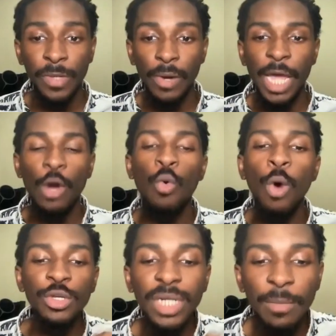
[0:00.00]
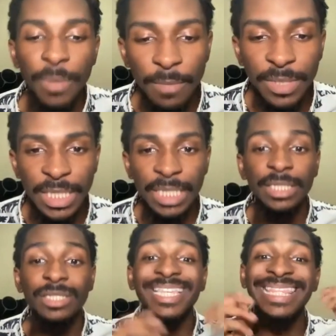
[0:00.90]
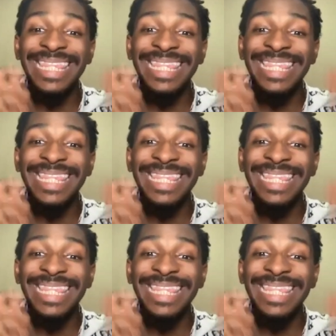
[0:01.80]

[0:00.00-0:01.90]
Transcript: Okay, who are you going to put in position so that